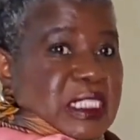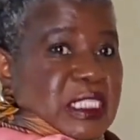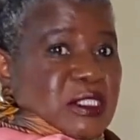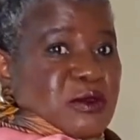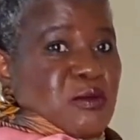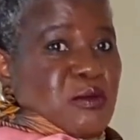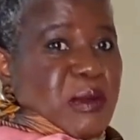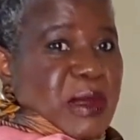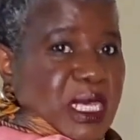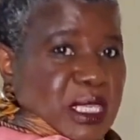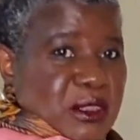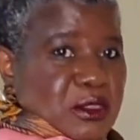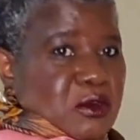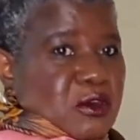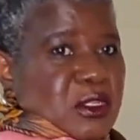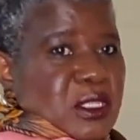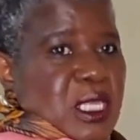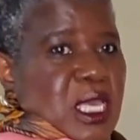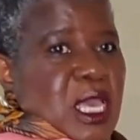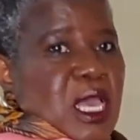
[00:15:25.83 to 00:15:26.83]

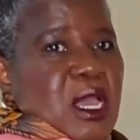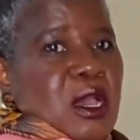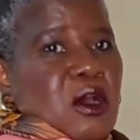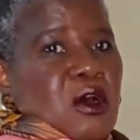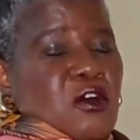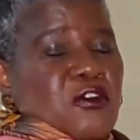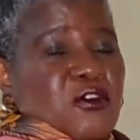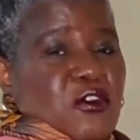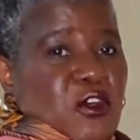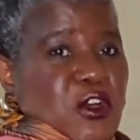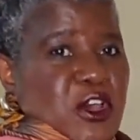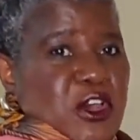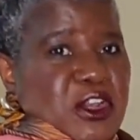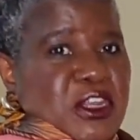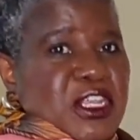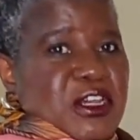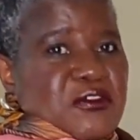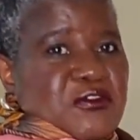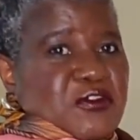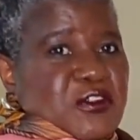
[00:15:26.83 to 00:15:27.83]
method of
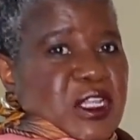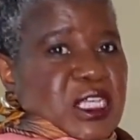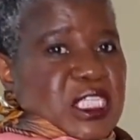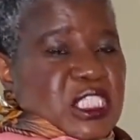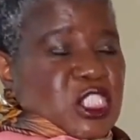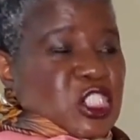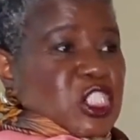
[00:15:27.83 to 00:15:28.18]
learning French,